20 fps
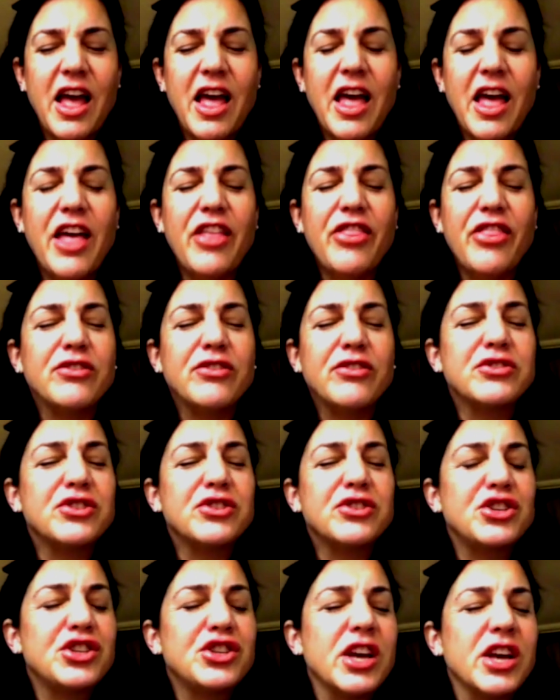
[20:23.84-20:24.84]
And there's
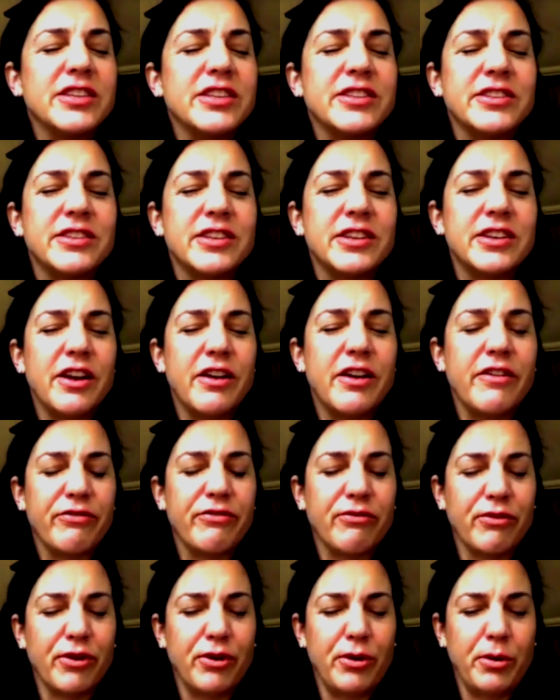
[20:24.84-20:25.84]
just enough
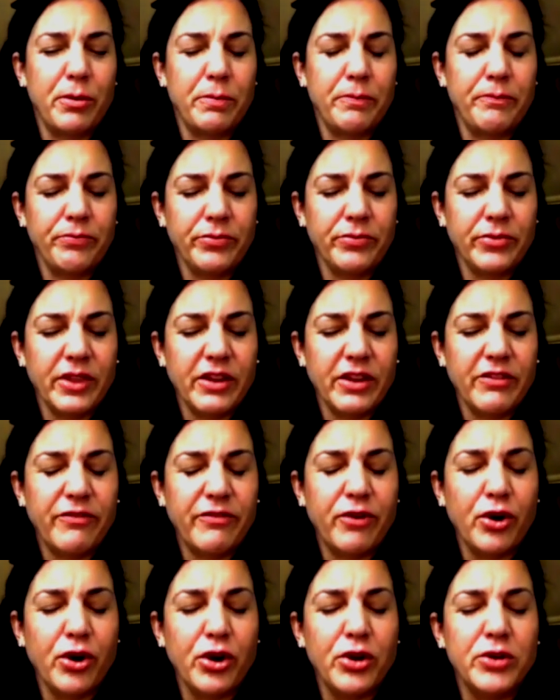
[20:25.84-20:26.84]
room
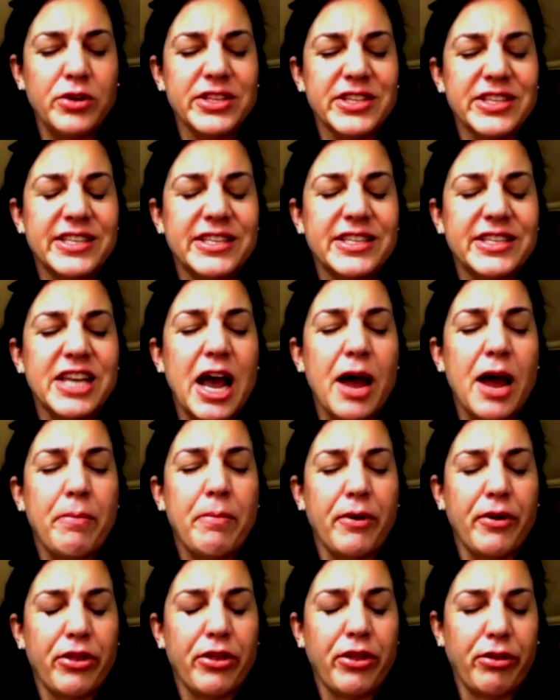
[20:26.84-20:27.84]
for you to step
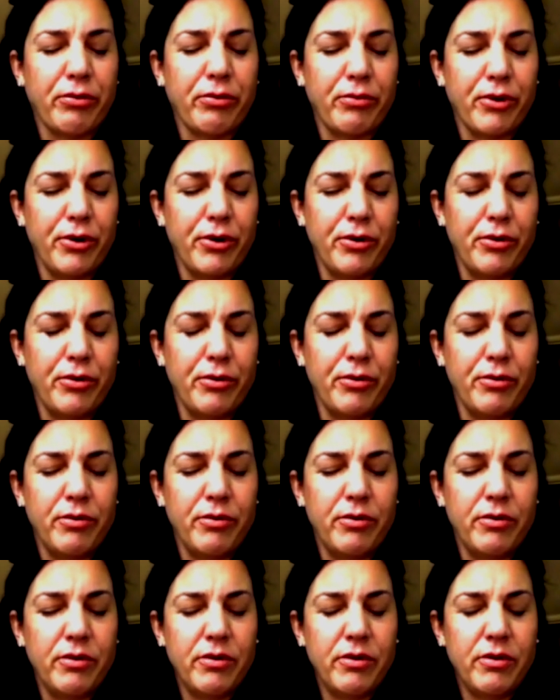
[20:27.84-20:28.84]
through
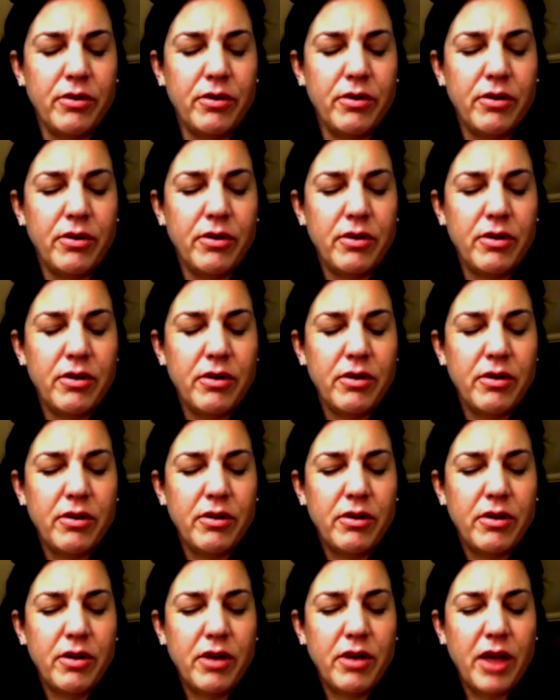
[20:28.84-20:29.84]

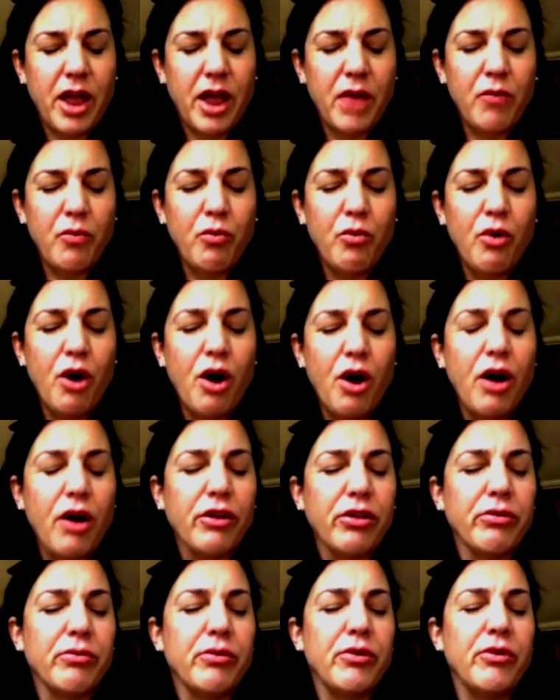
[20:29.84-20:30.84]
and walk
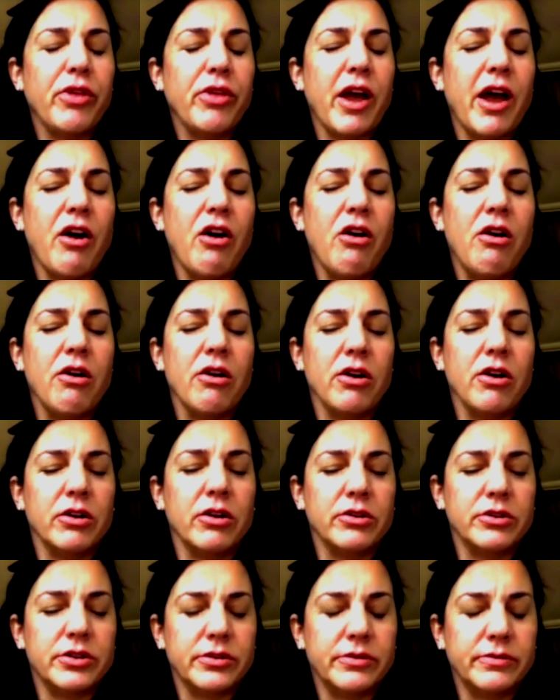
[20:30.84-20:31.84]
through that
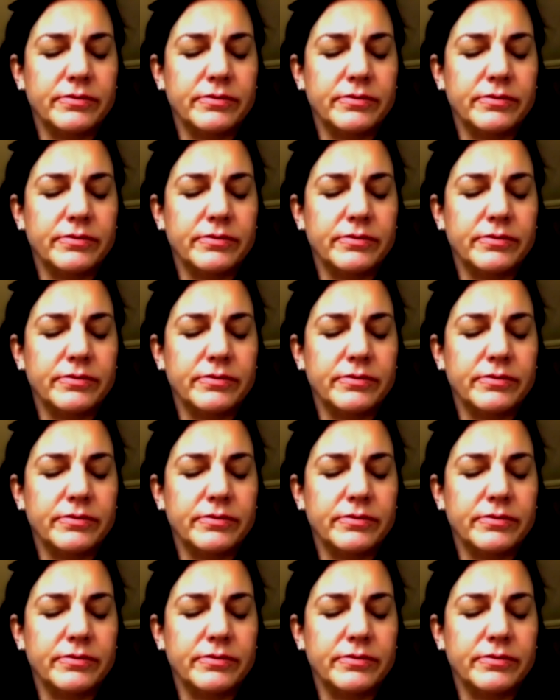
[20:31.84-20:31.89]
heart.